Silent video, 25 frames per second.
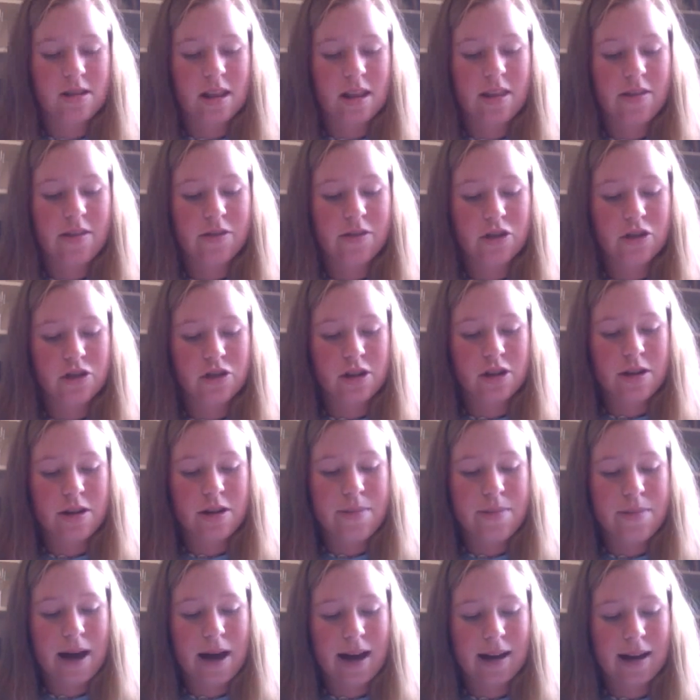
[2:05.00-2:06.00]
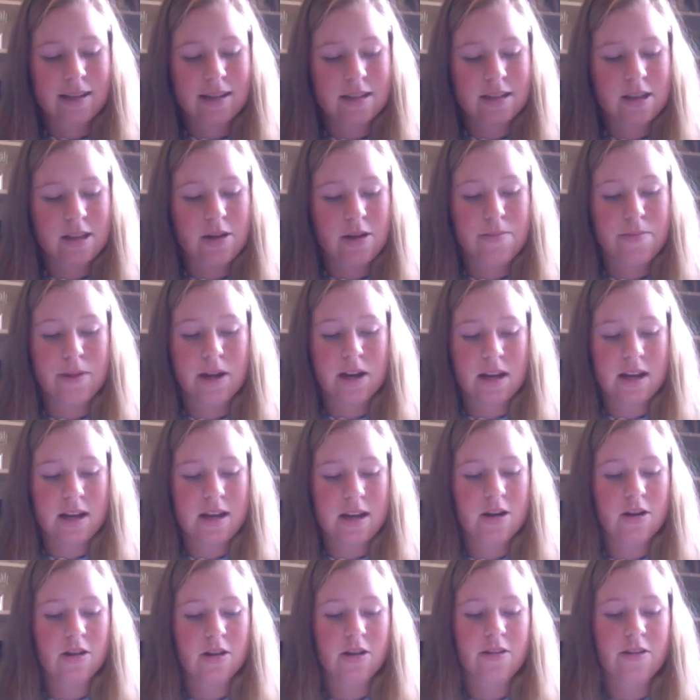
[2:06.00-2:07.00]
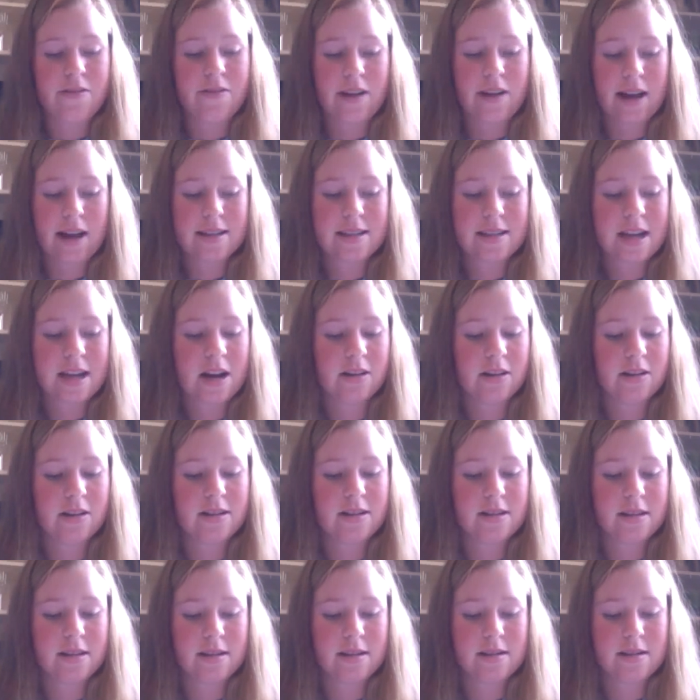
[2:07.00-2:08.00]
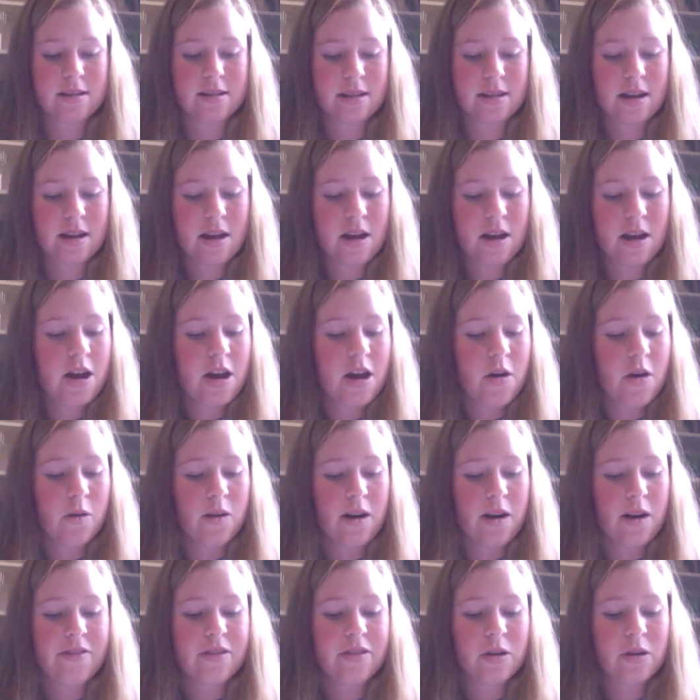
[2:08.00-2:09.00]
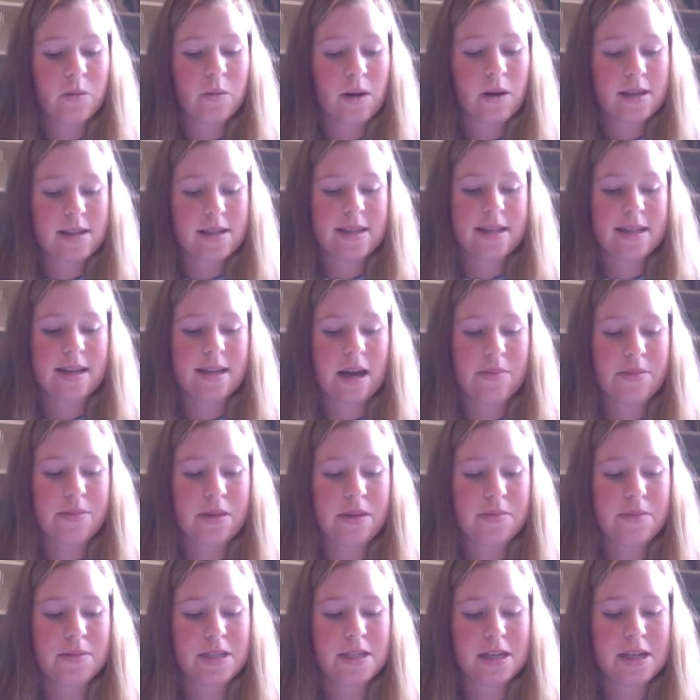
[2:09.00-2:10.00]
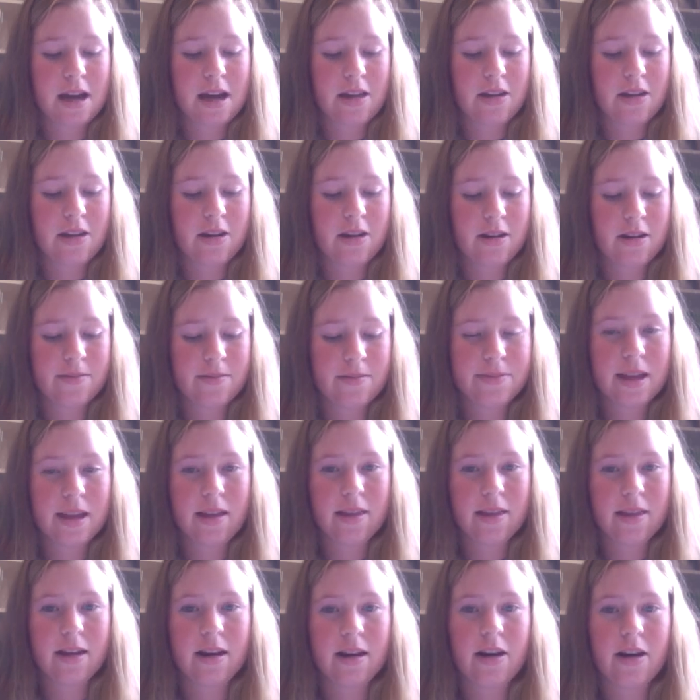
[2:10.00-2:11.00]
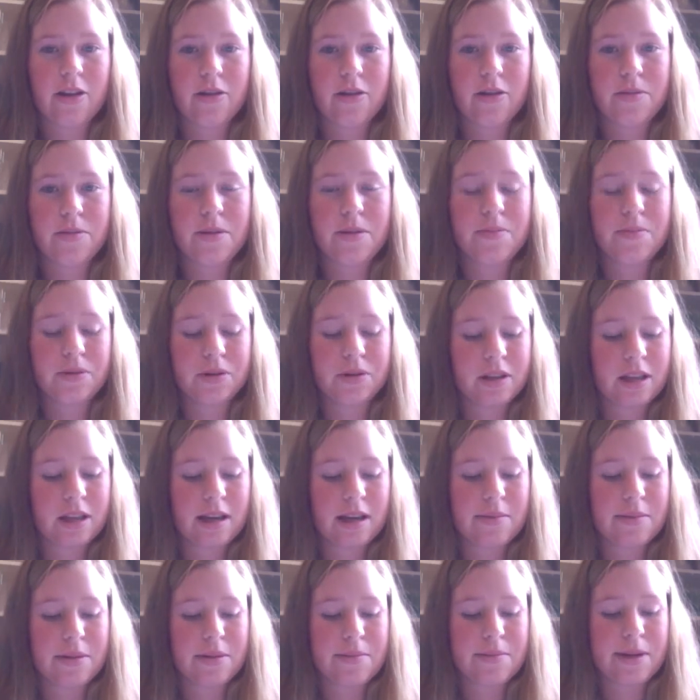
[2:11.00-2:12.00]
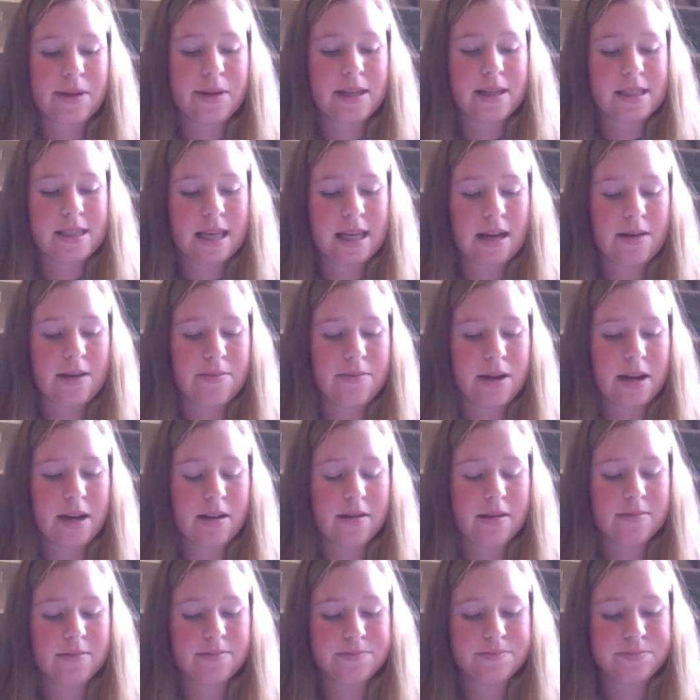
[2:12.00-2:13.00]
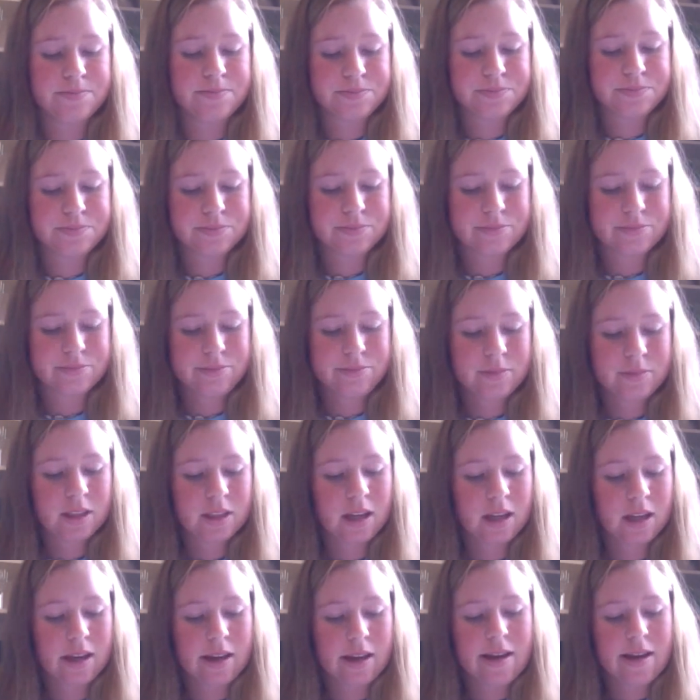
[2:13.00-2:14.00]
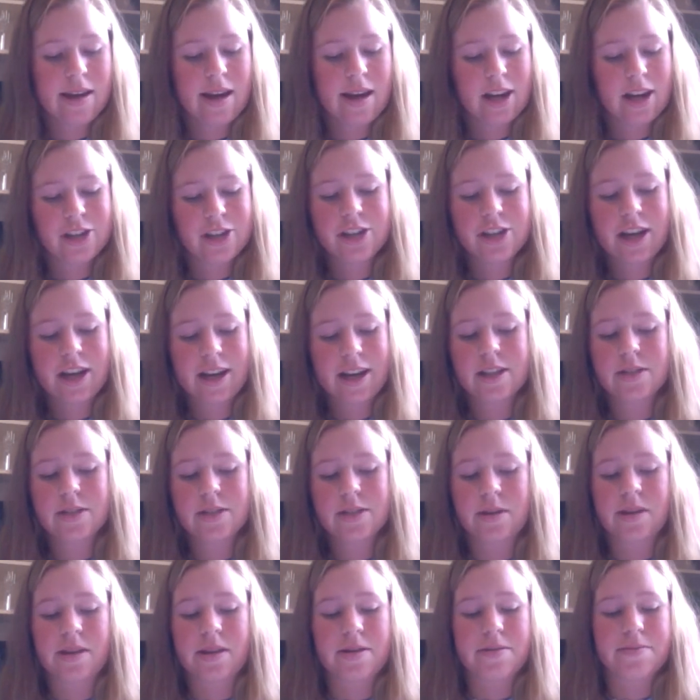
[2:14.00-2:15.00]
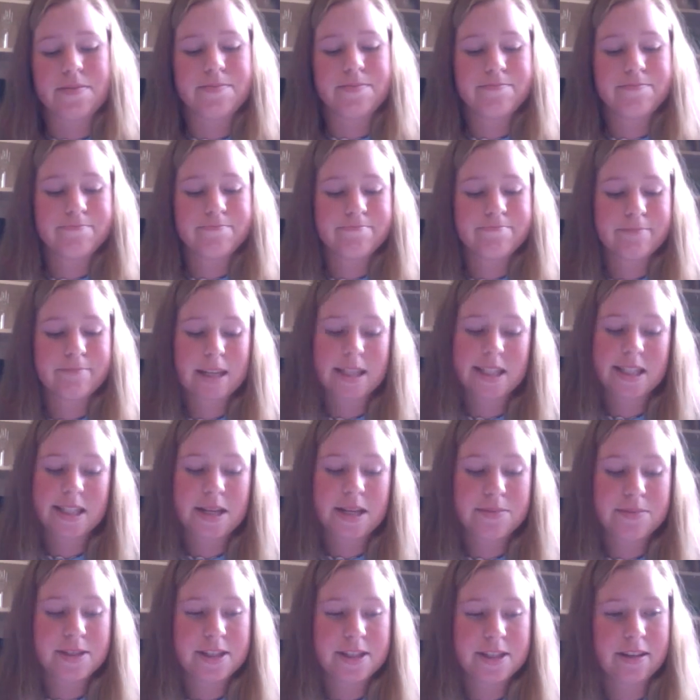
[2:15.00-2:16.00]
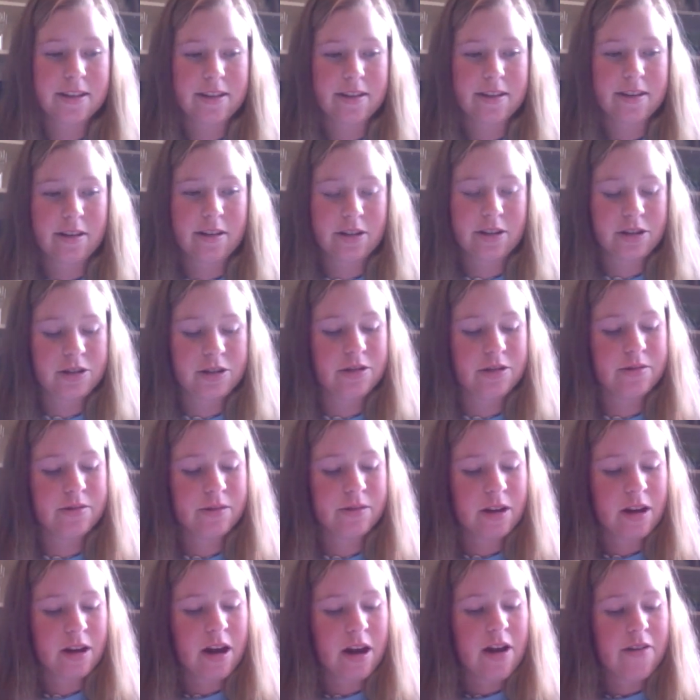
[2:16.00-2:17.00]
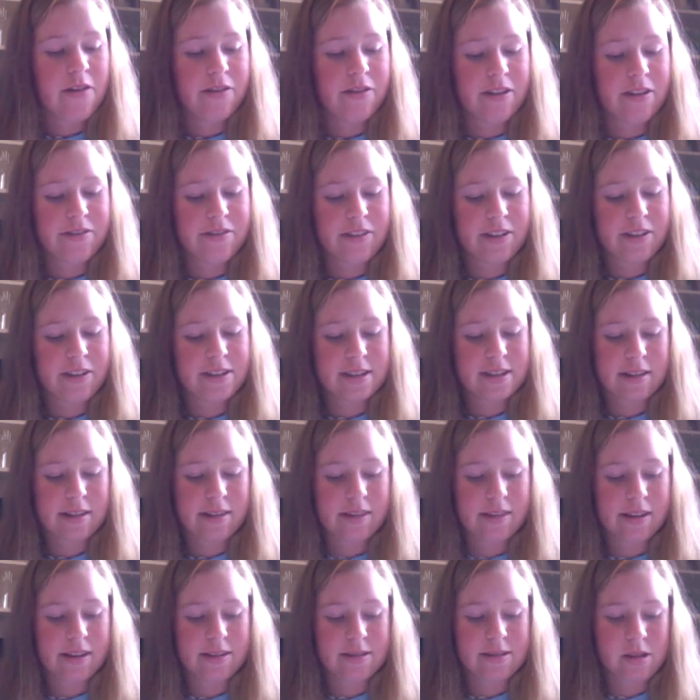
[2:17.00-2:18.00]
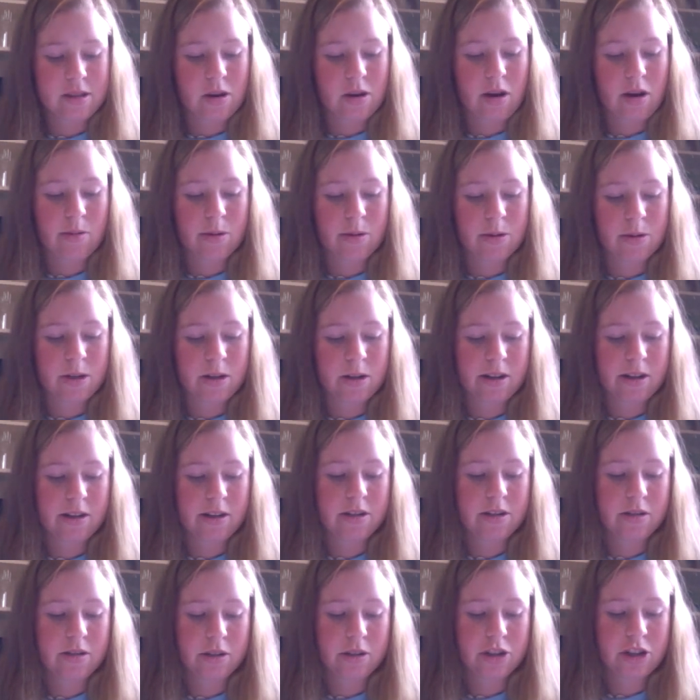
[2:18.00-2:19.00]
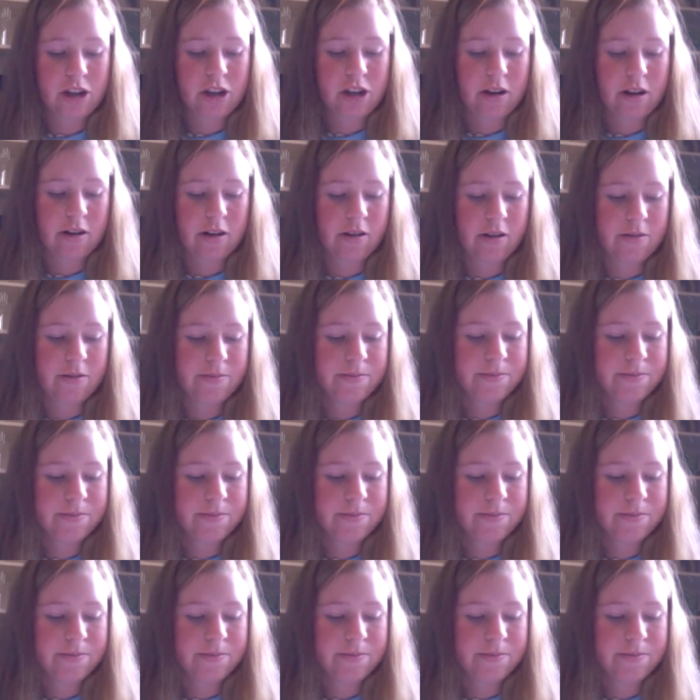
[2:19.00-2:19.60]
and then retreated back into their money or their vast carelessness, or whatever it was that kept them together, and let other people clean up the mess they had made." I shook hands with him. It seemed silly not to, for I felt suddenly as though I were talking to a child.